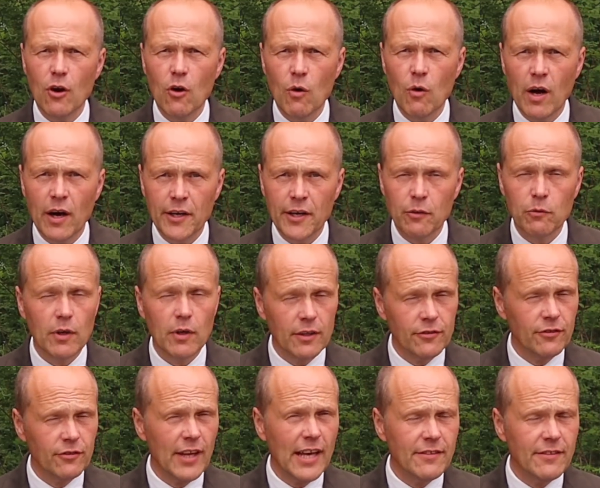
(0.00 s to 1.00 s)
Ohio, a
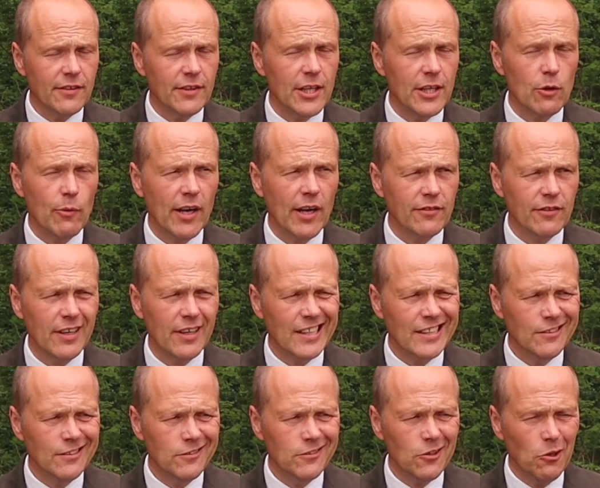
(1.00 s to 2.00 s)
state in the US
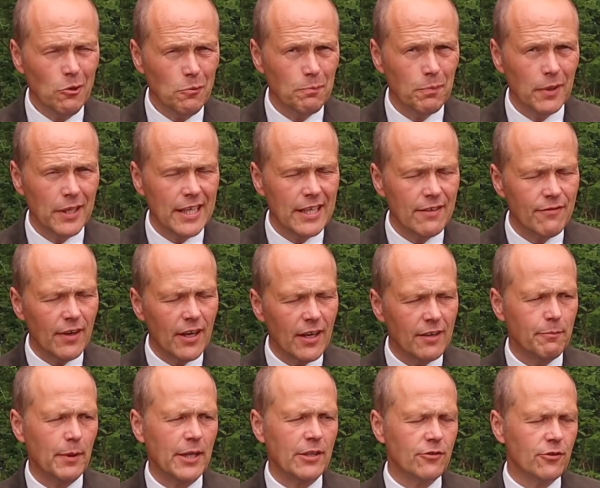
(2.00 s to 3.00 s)
I don't believe
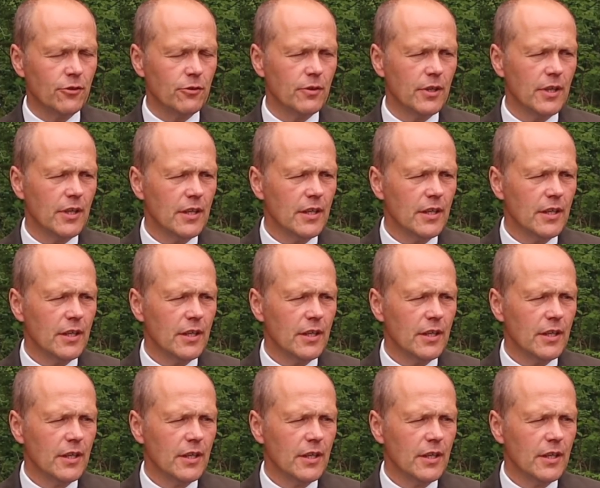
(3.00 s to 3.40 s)
I've been to.